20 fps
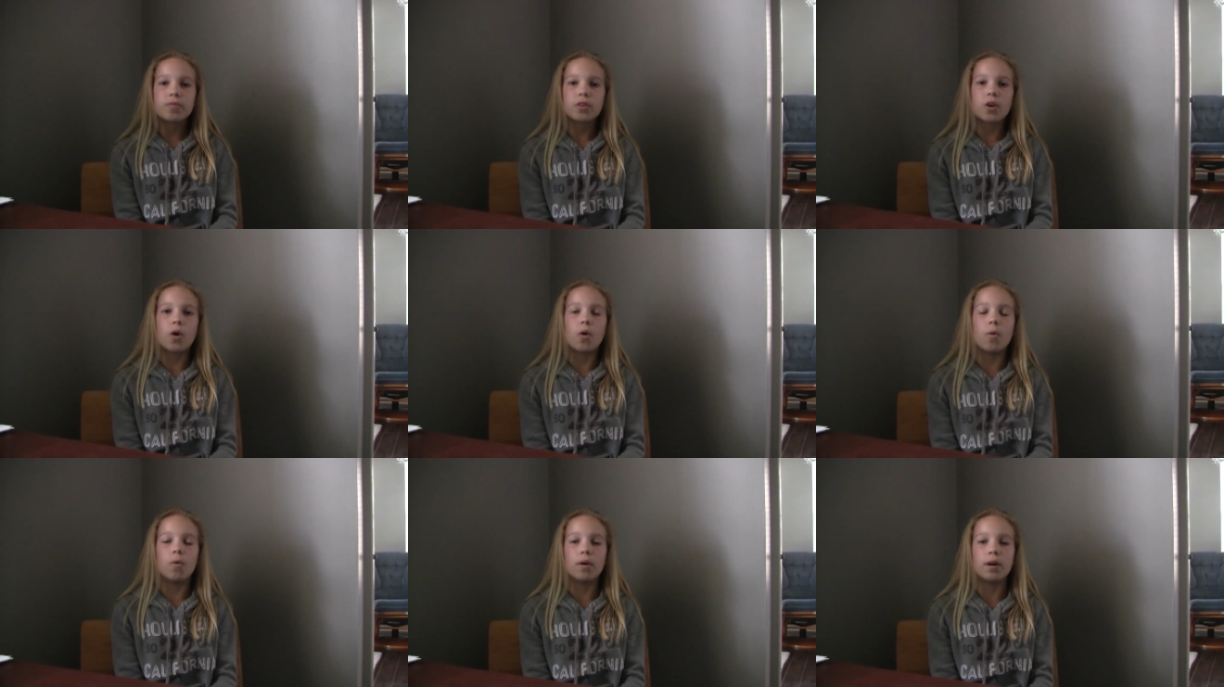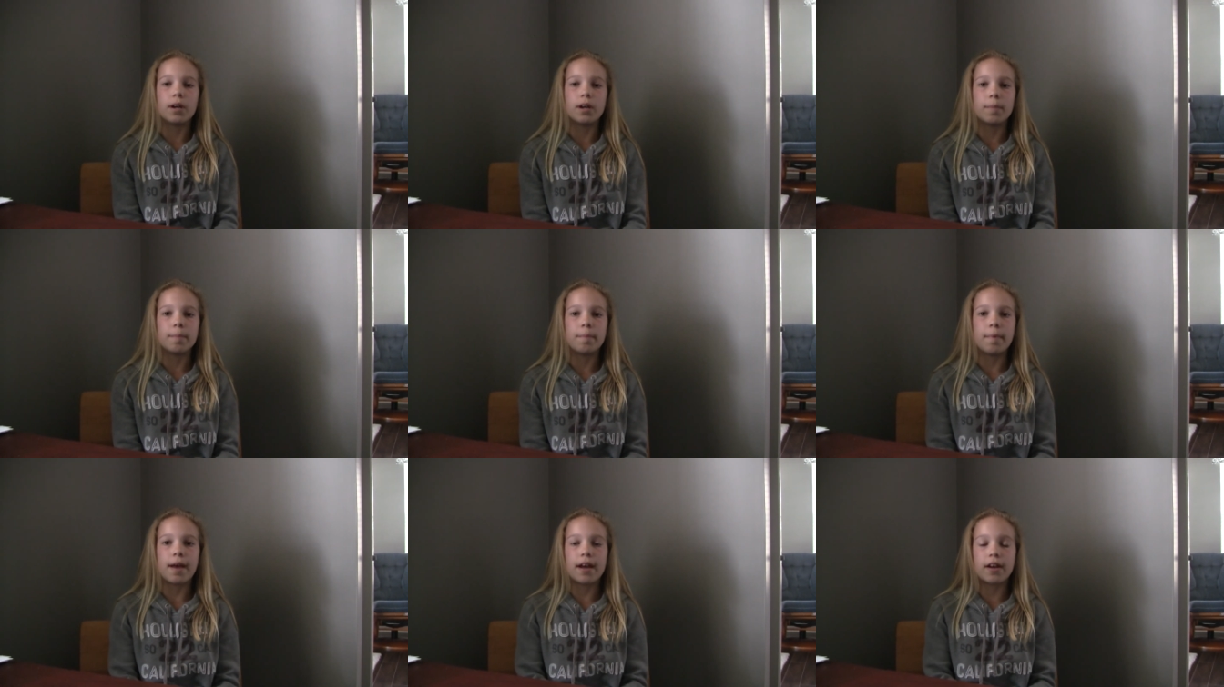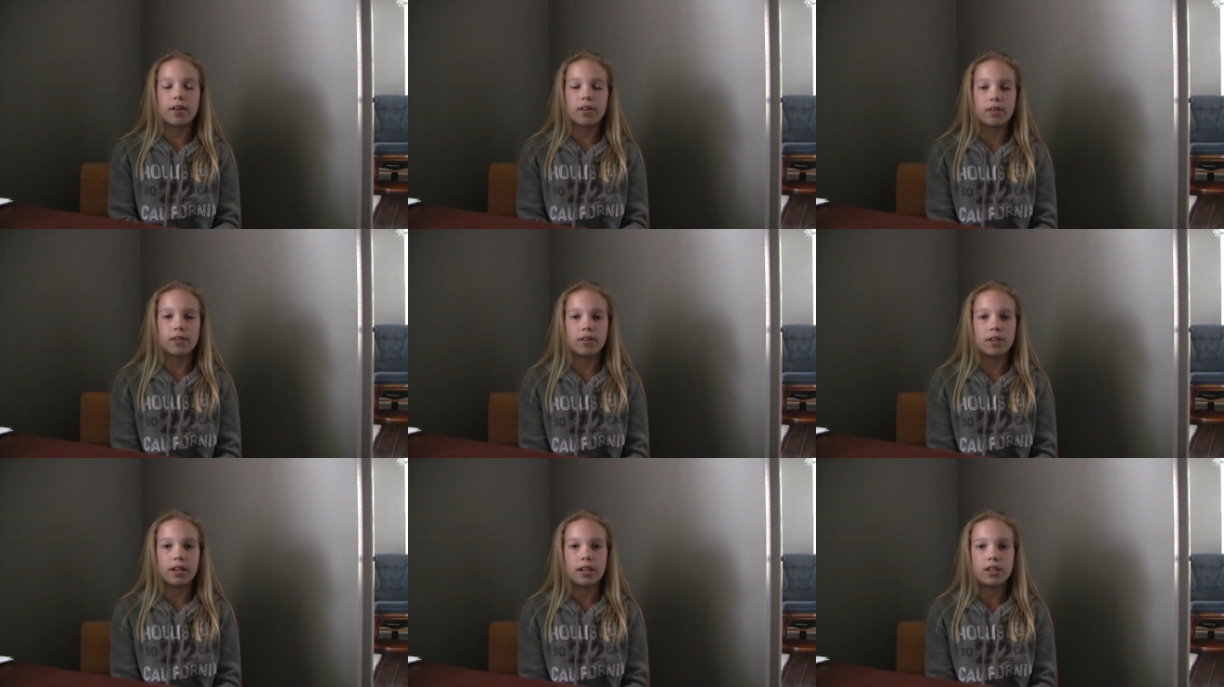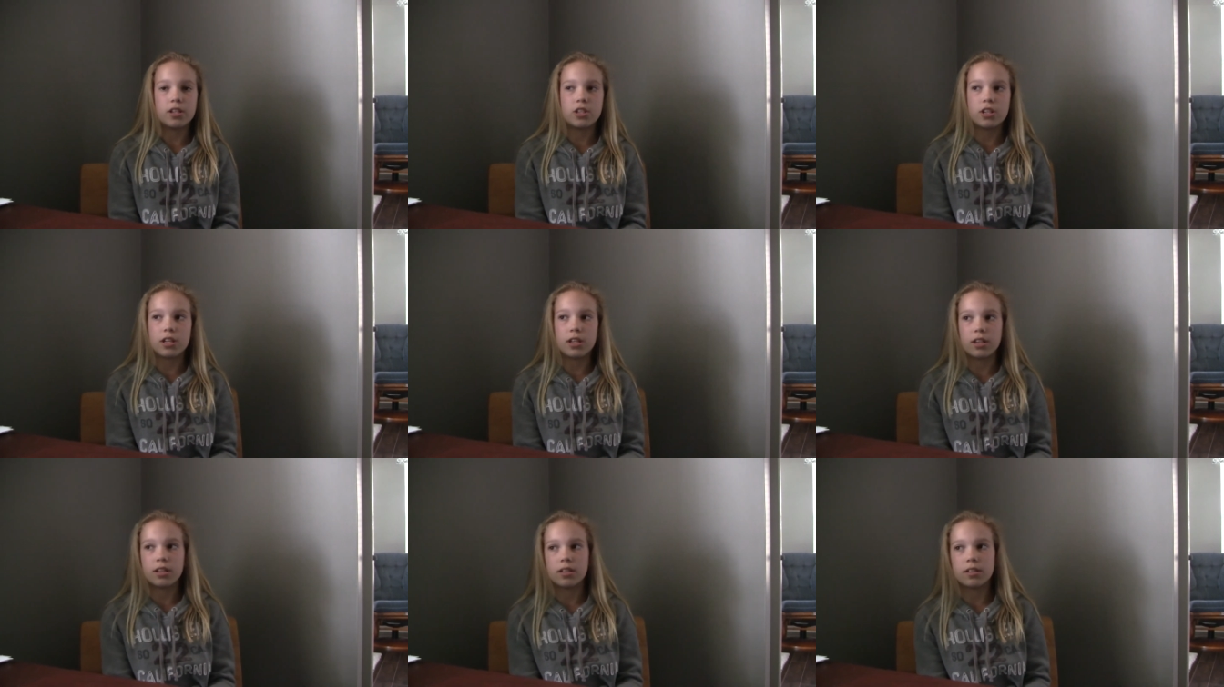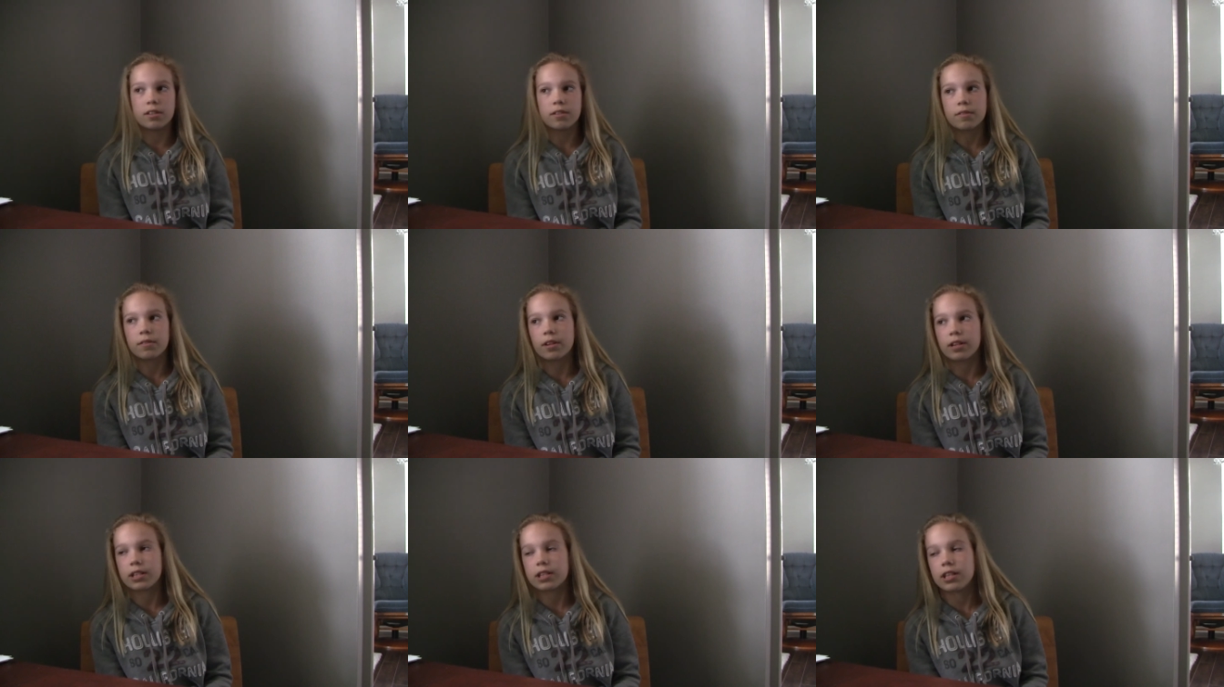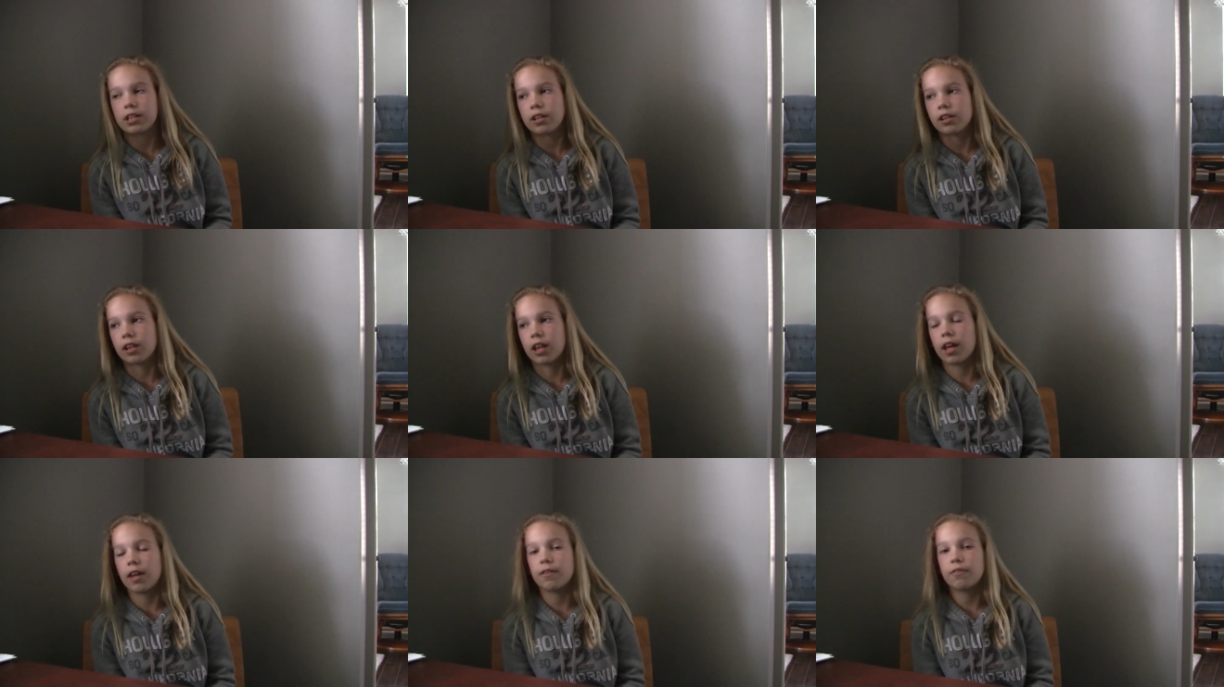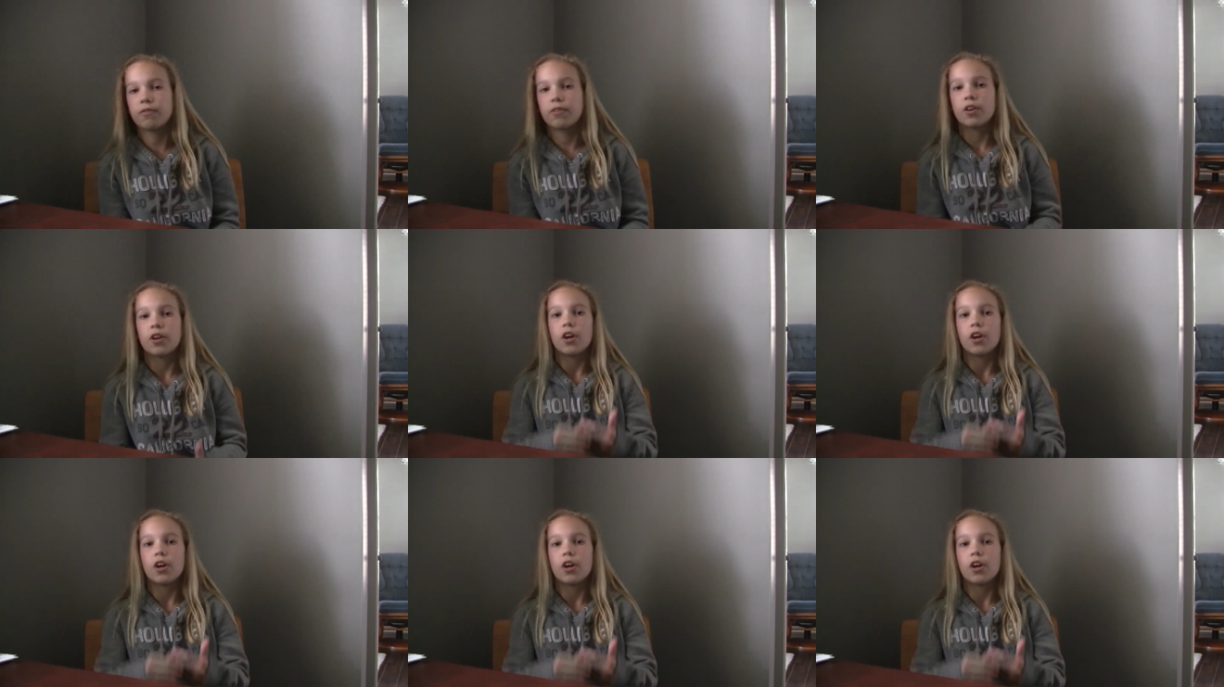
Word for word: or macaroni cheese the rest of your life.